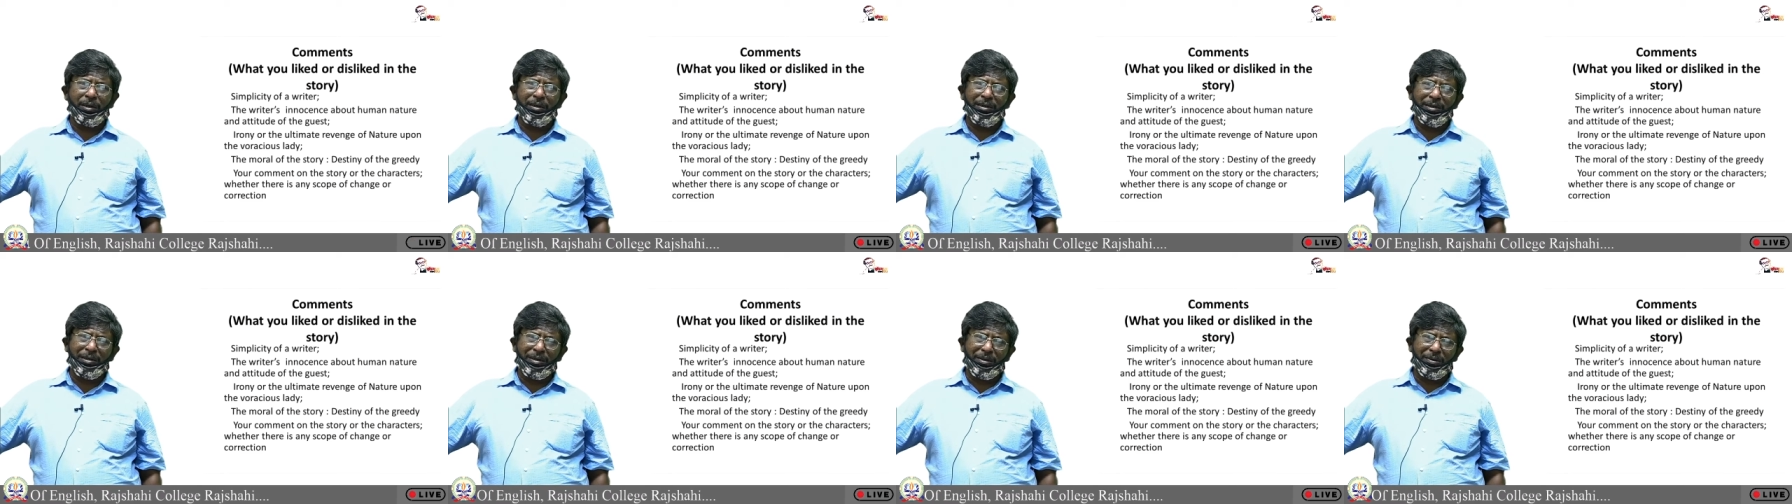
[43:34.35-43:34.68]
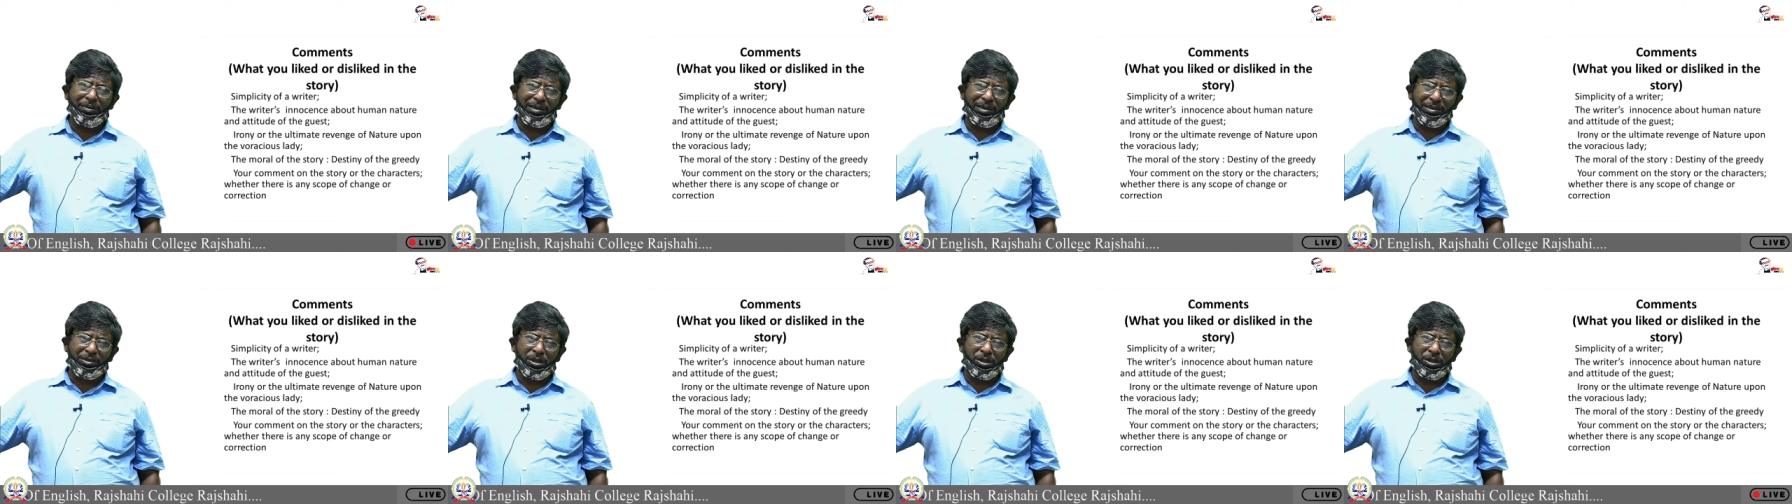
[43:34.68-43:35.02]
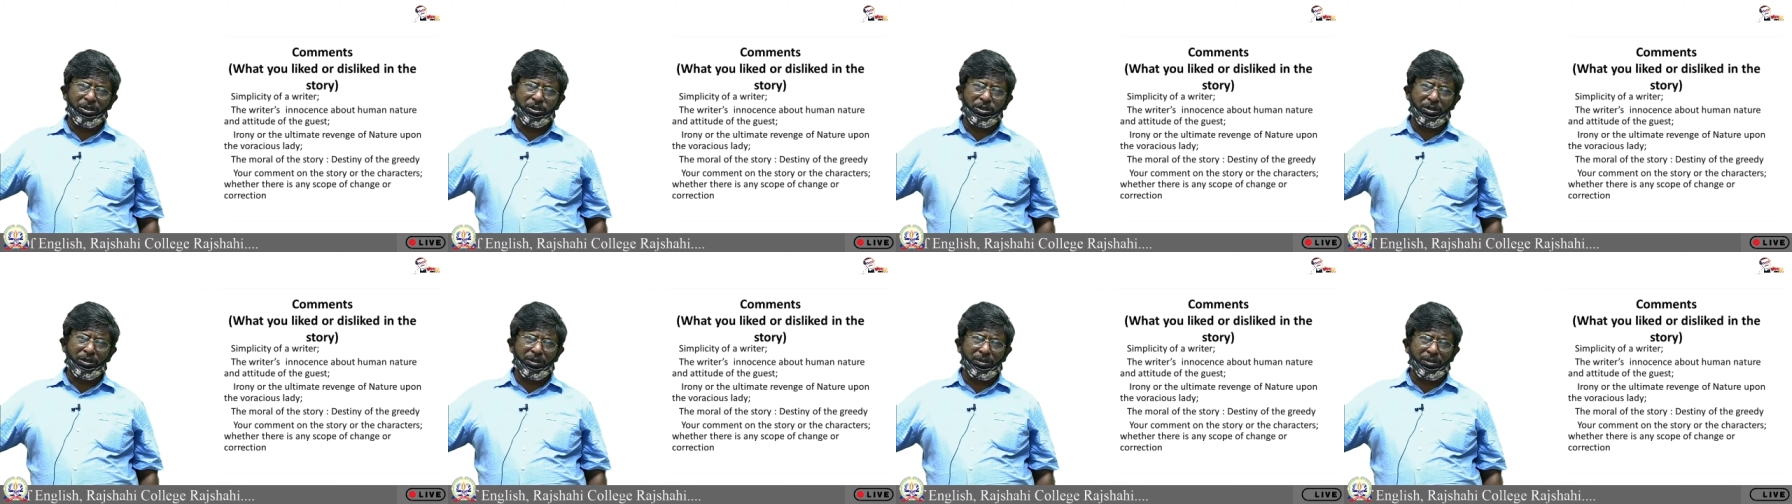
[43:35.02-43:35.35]
He was
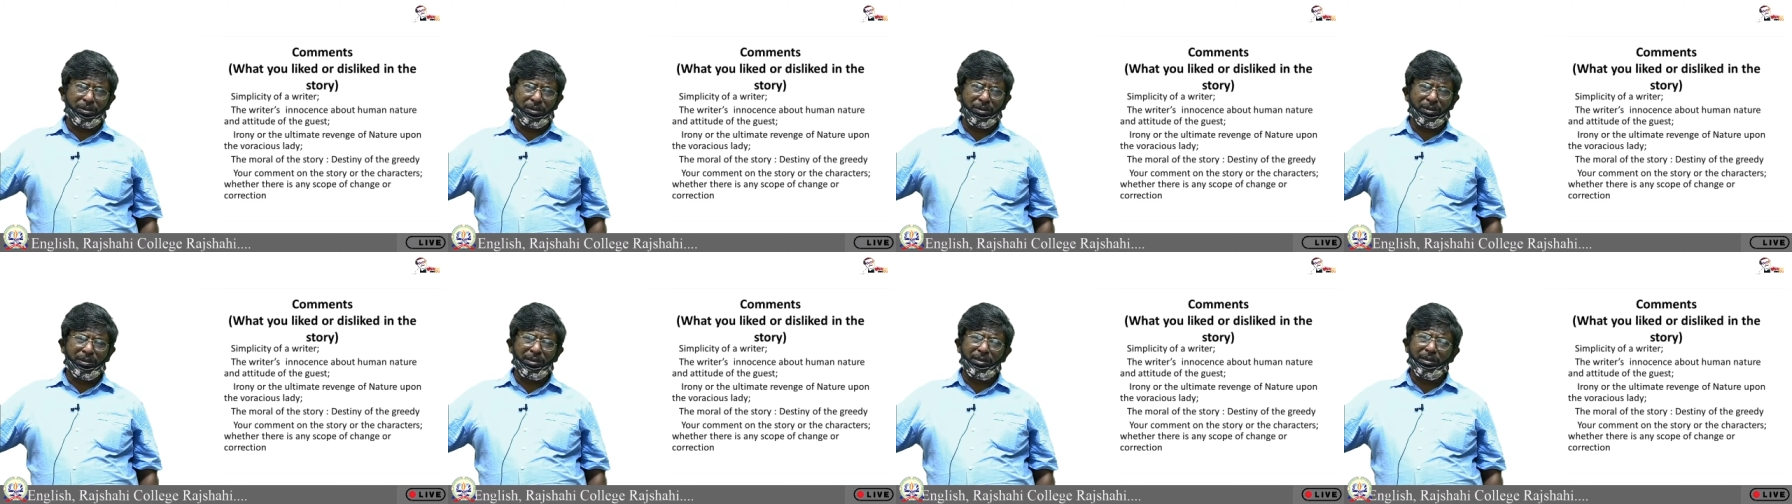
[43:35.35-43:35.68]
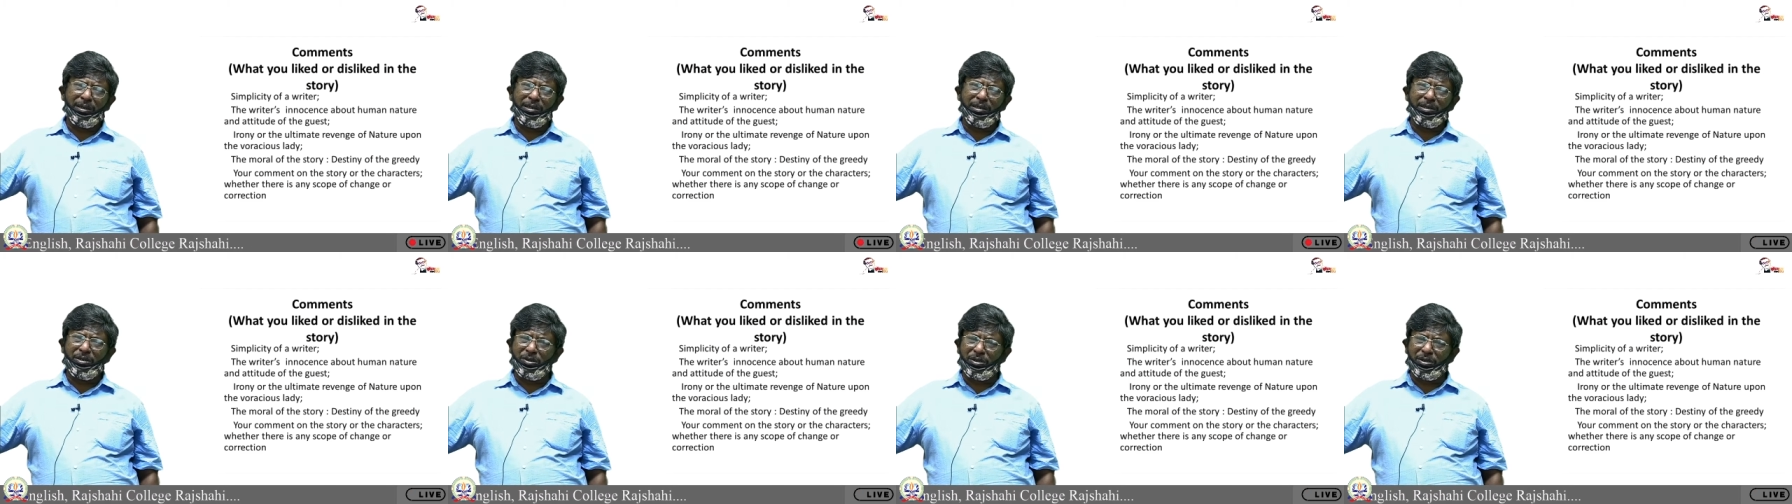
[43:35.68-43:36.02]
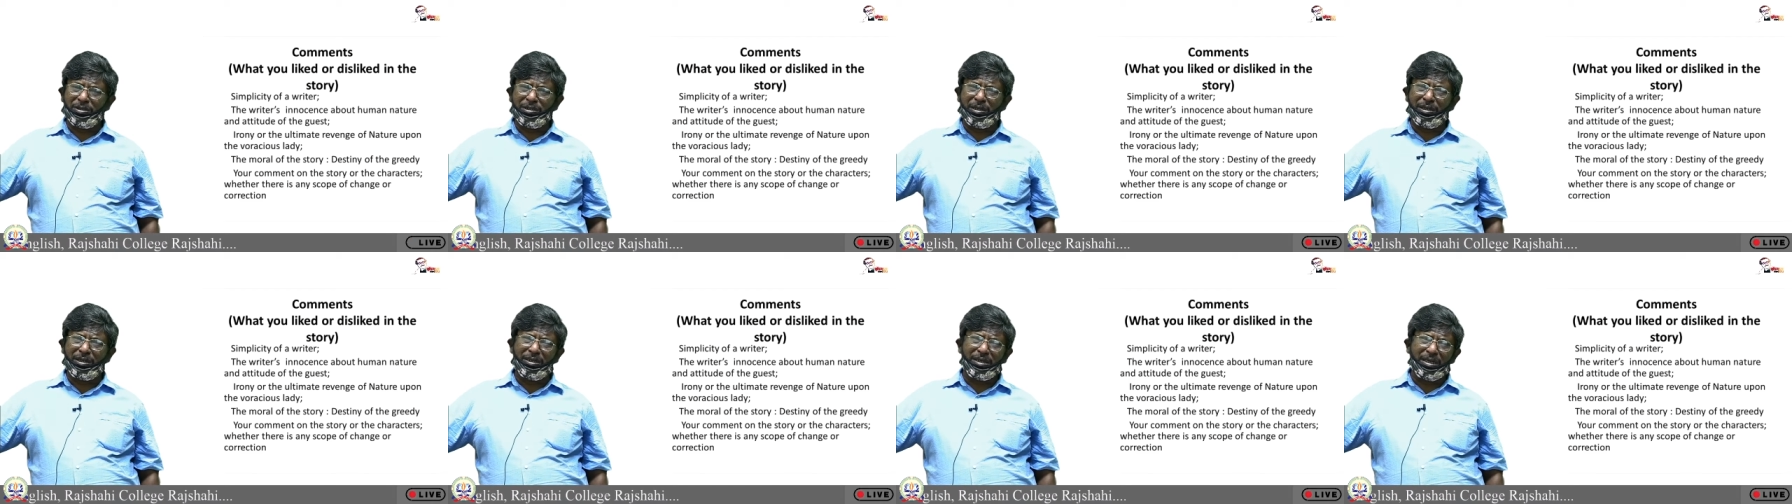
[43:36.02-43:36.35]
also
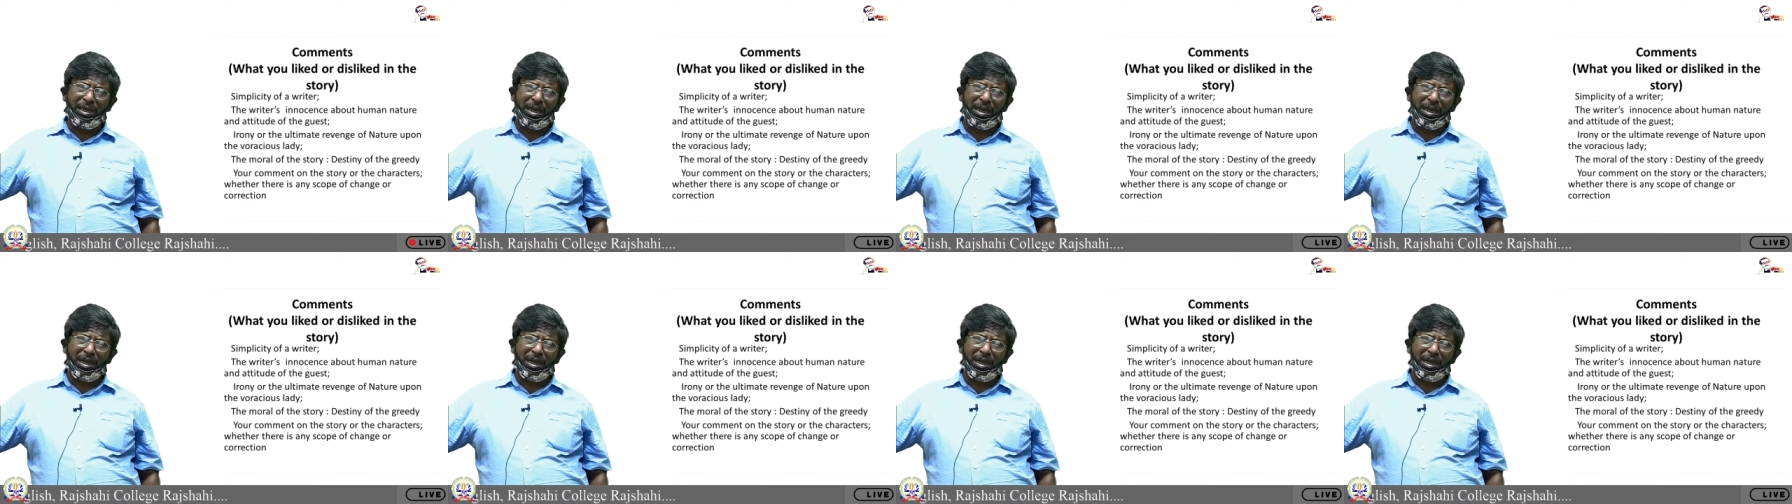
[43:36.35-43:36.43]
innocent